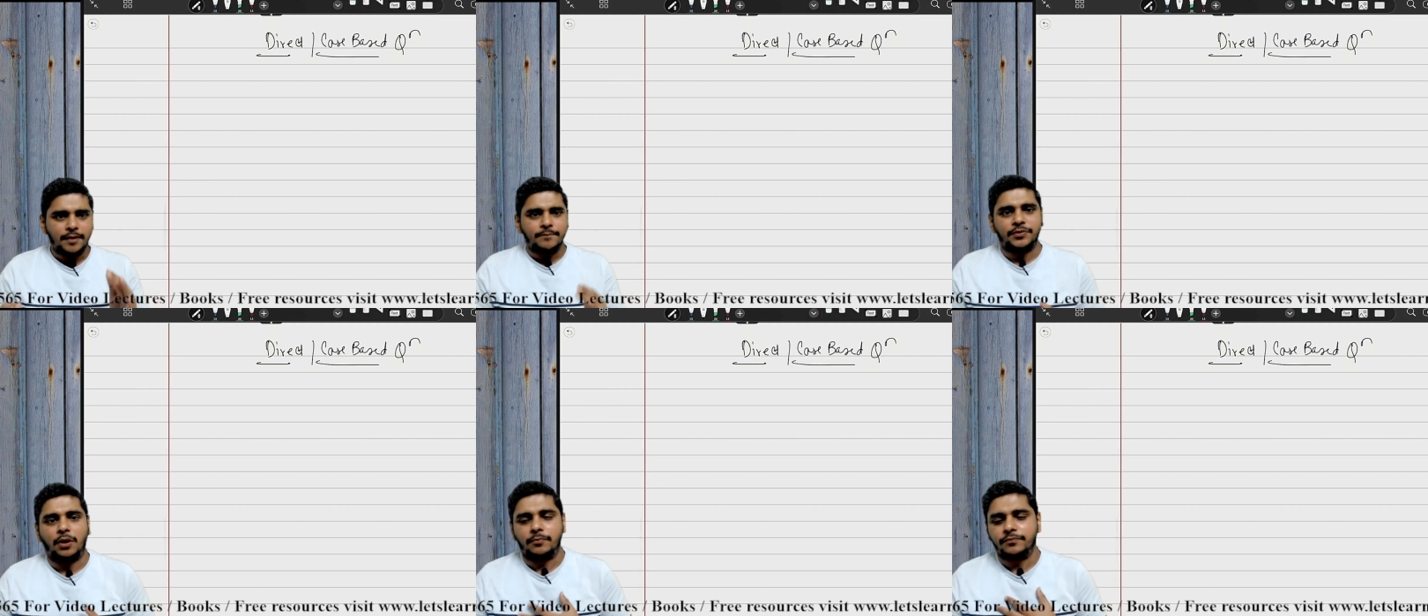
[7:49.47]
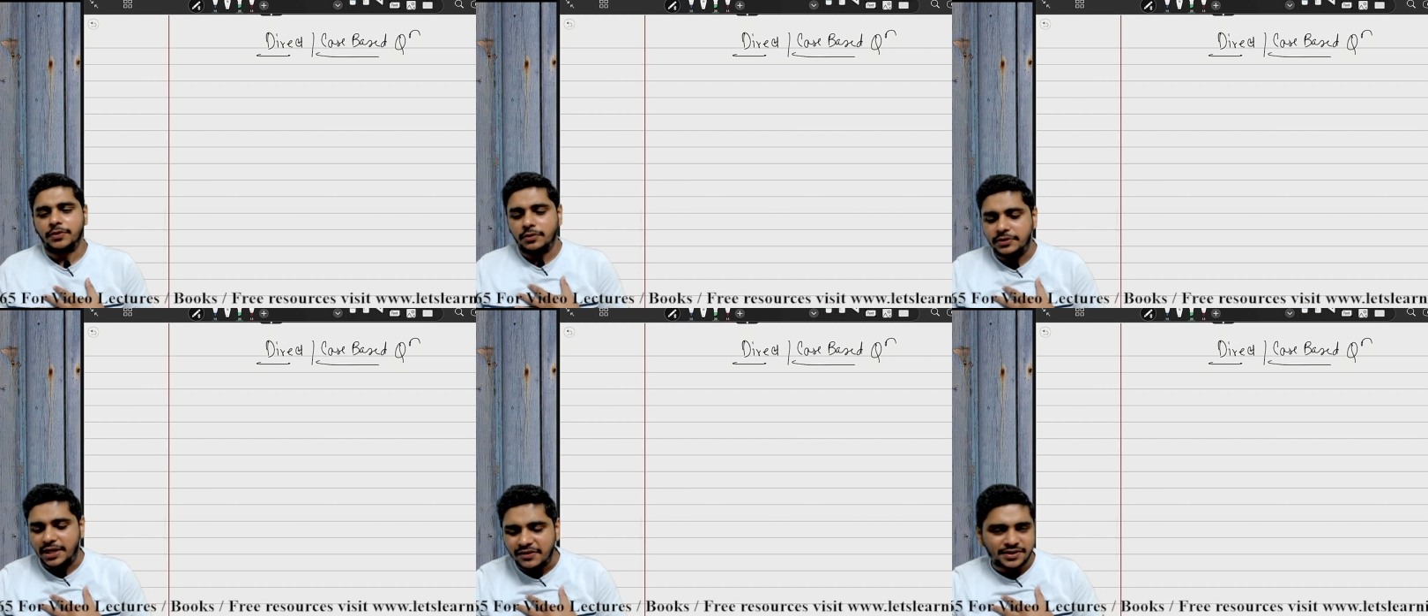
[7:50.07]
Now,
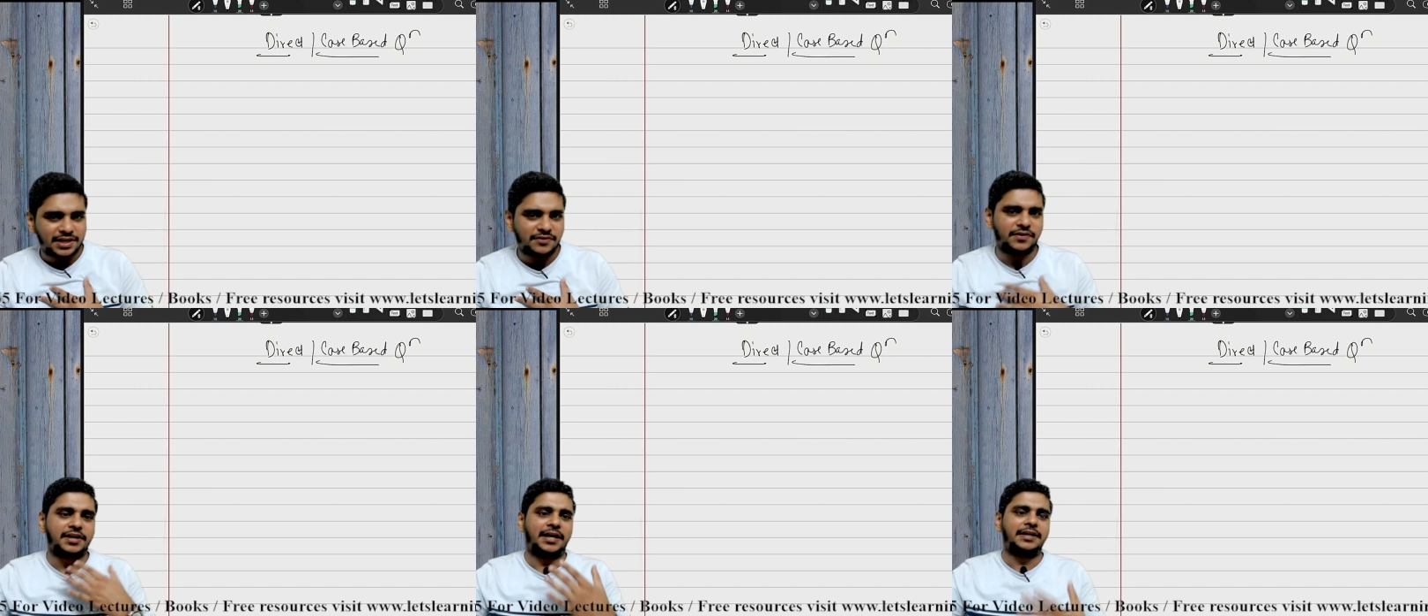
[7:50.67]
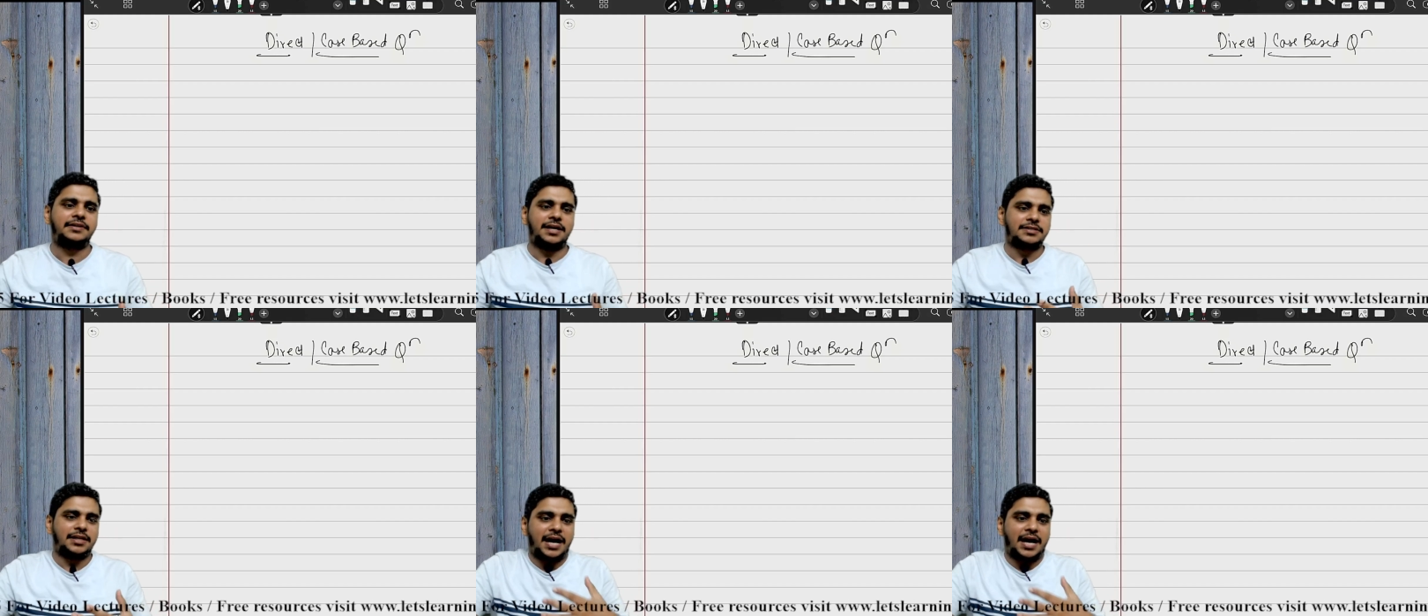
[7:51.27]
never ever write the answer like